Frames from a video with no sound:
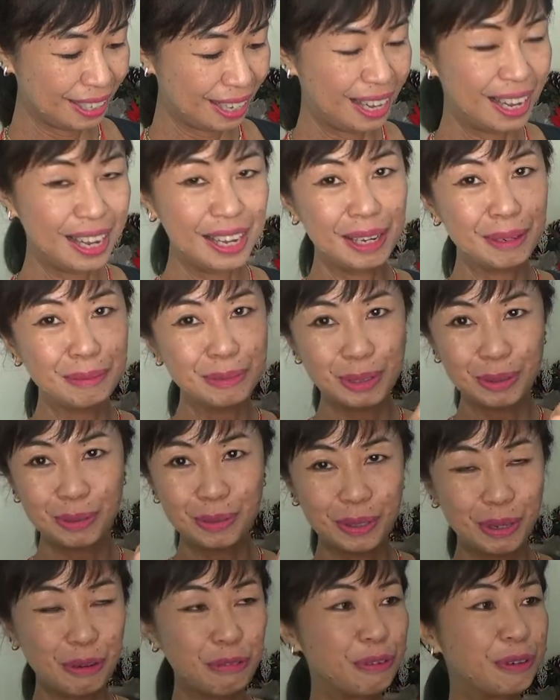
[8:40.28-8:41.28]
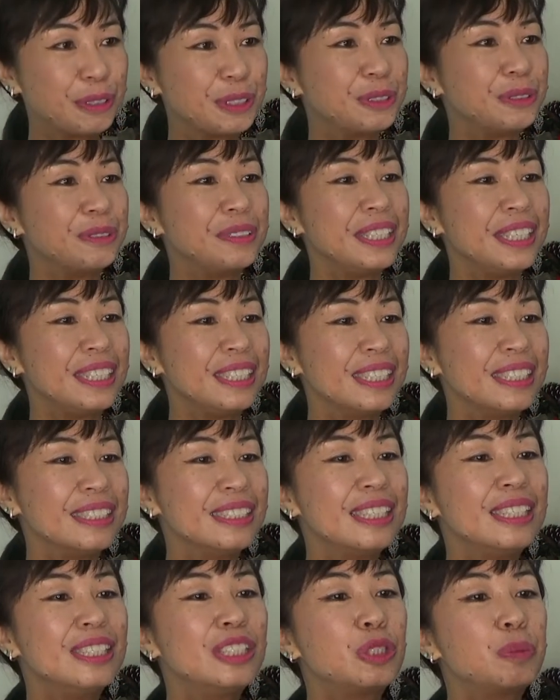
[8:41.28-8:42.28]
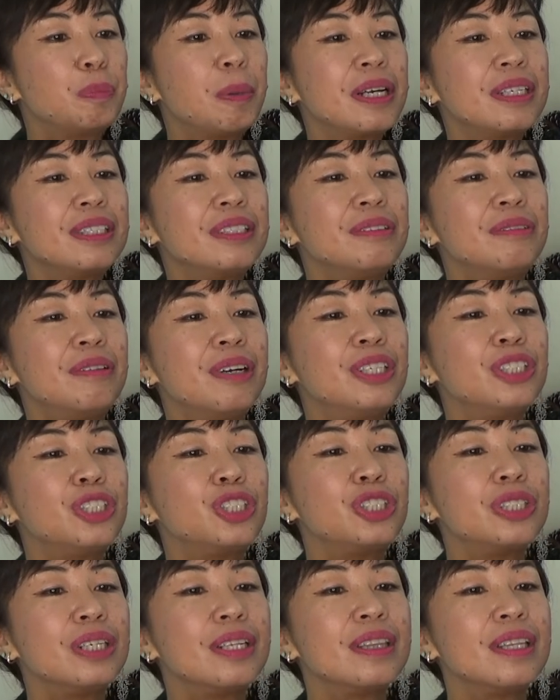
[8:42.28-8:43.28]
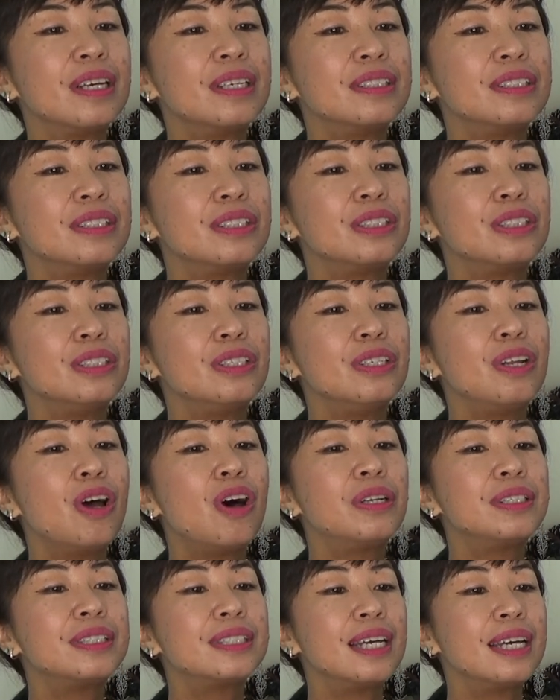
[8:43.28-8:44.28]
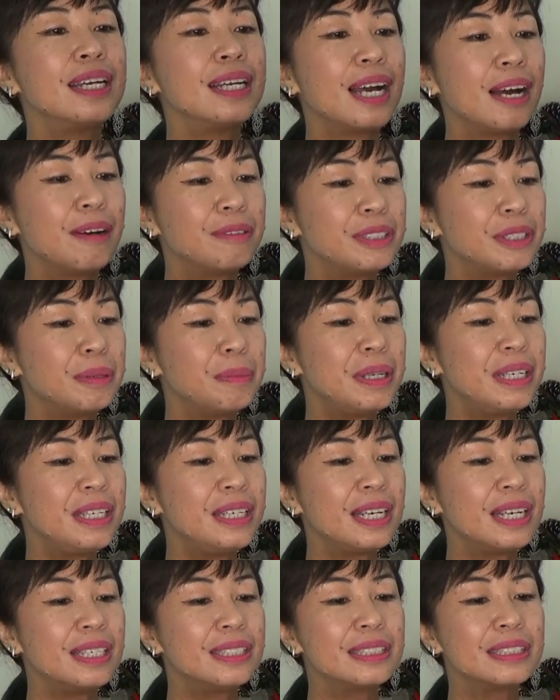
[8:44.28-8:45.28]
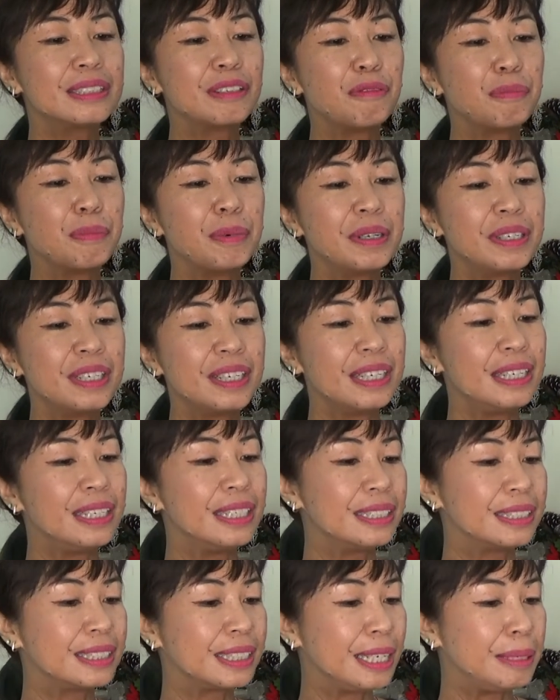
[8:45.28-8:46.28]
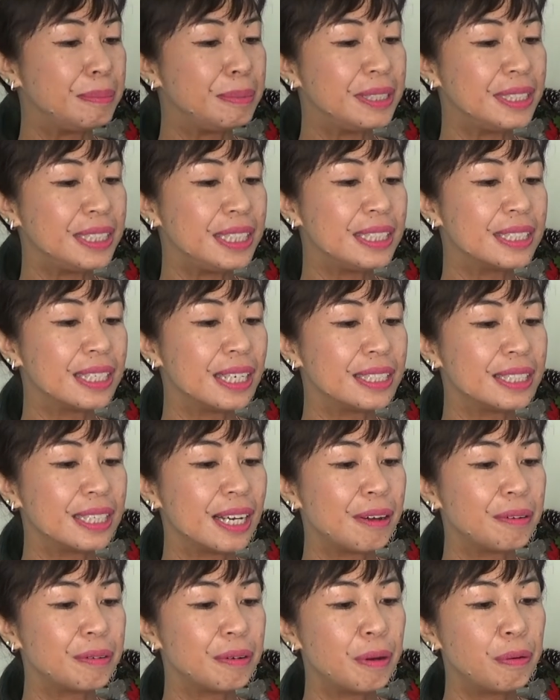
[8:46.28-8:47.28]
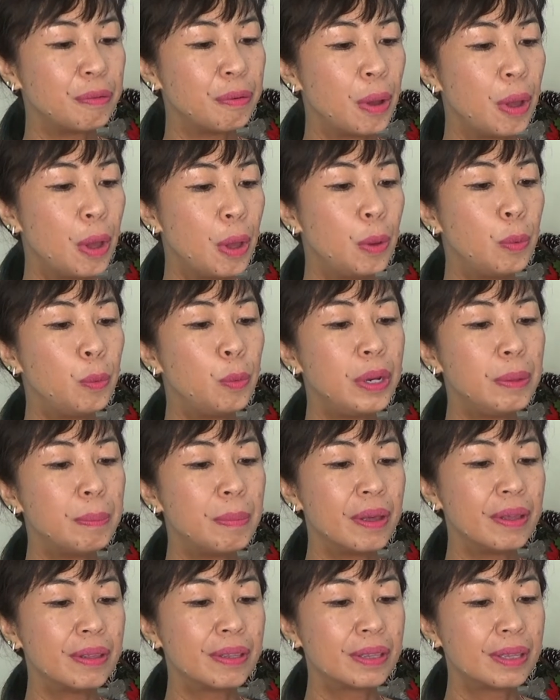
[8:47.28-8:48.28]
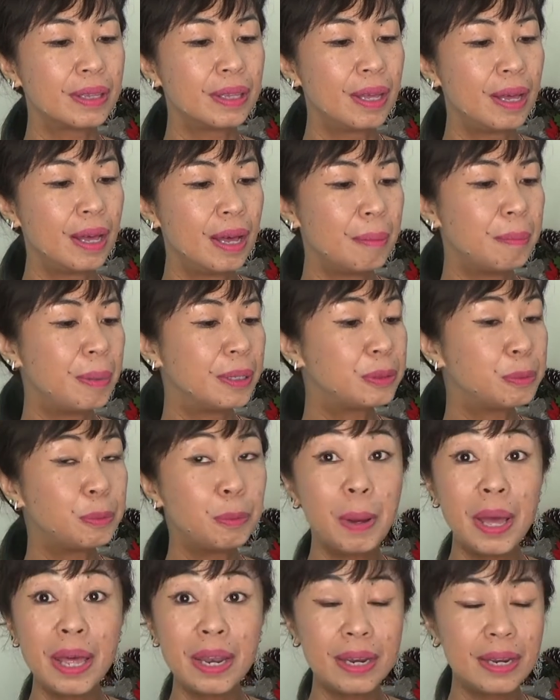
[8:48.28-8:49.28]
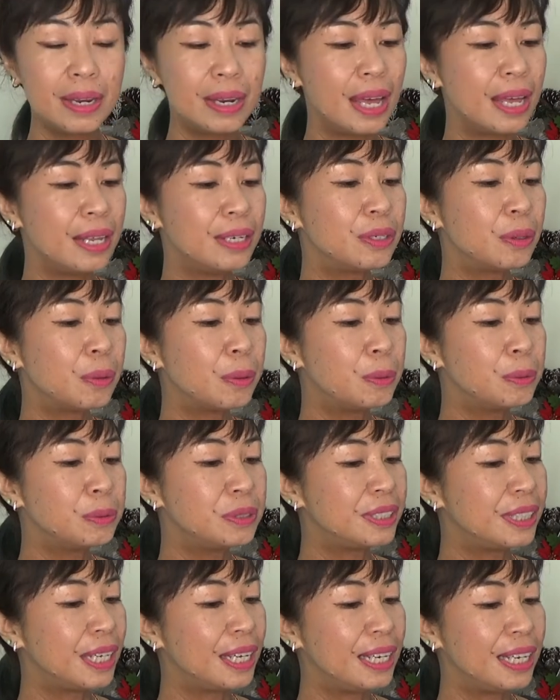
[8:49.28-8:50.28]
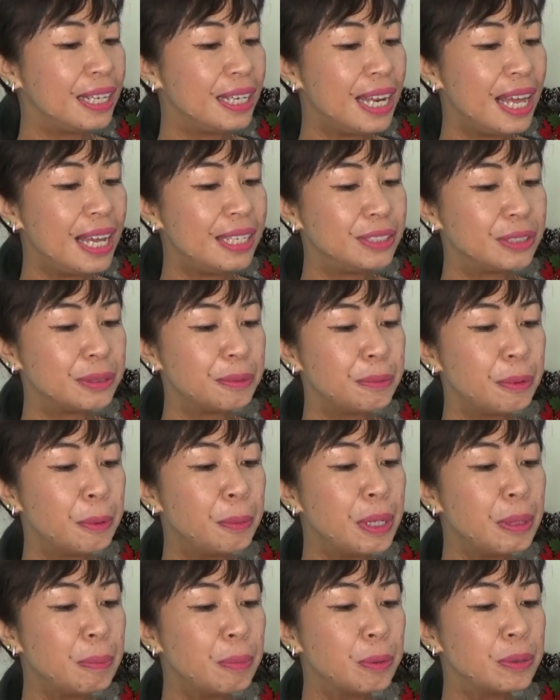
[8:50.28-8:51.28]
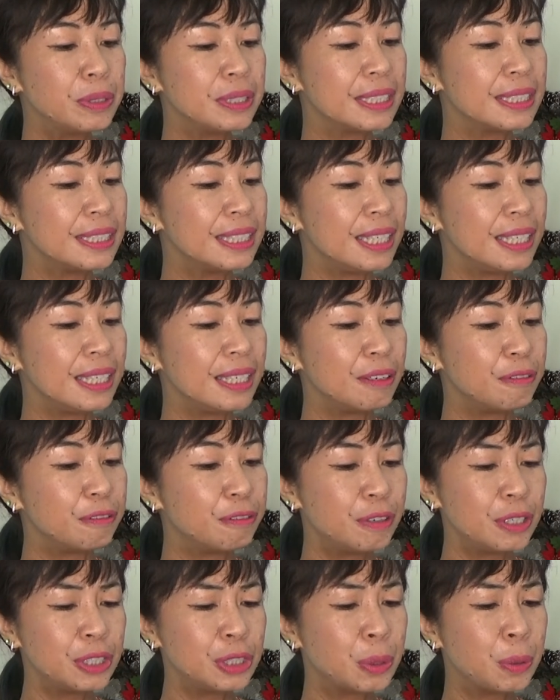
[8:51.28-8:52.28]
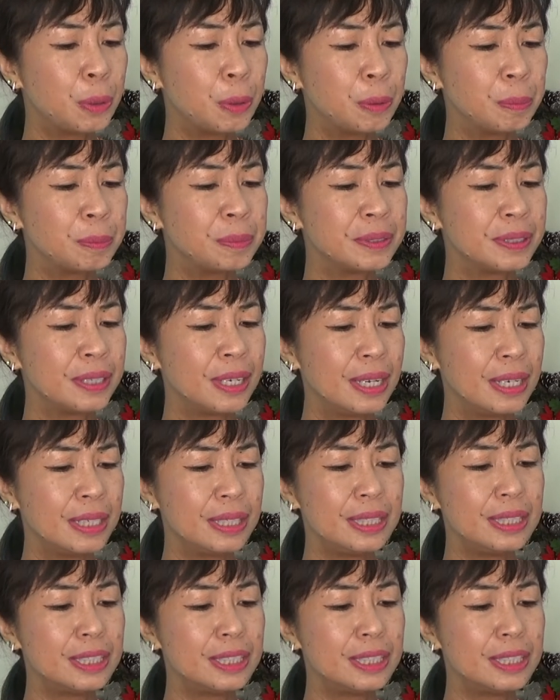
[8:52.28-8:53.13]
I am so looking forward to reading this. Inspector Rudge does not encounter many cases of murder in the sleepy seaside town of Widmouth. But when an old sailor lands a rowing boat containing a fresh corpse, the